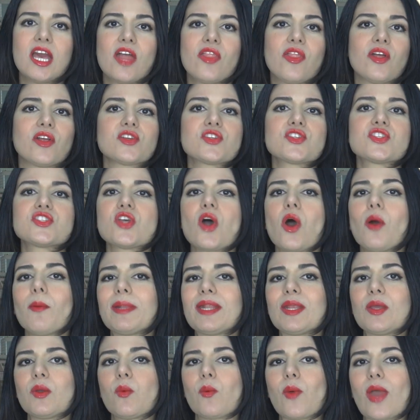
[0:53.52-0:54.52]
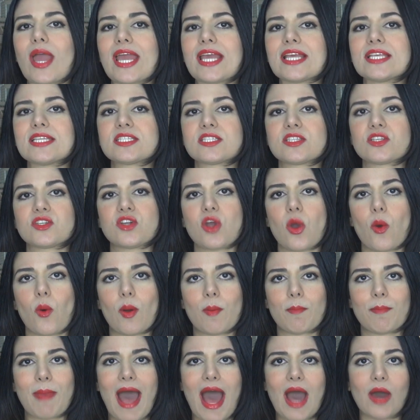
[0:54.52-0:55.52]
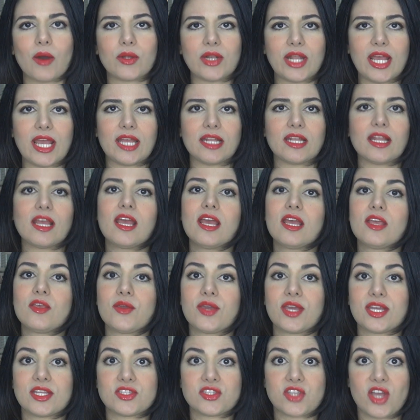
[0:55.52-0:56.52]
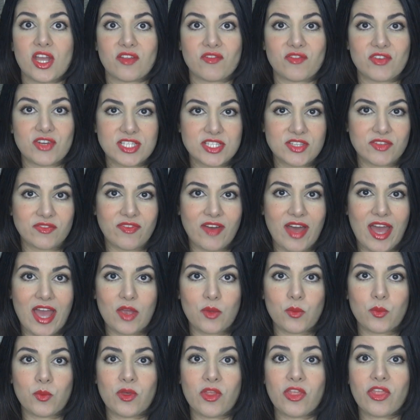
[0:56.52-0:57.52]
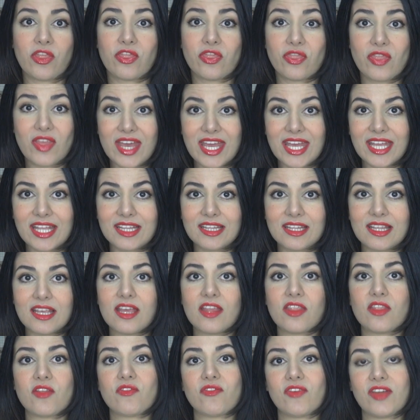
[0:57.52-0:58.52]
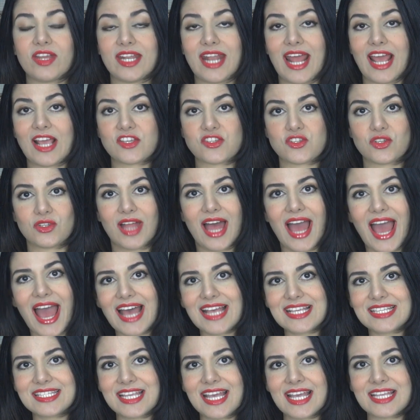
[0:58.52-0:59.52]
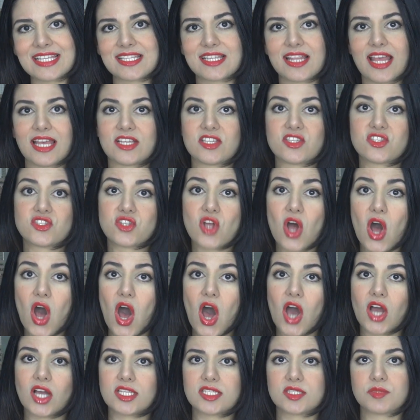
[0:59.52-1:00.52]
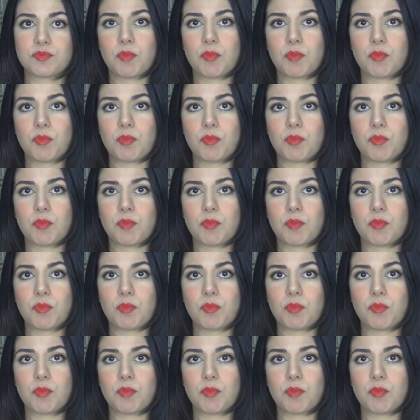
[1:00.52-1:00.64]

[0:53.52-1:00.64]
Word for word: there are so many ways to go about it. You can diversify within the financial assets like stocks,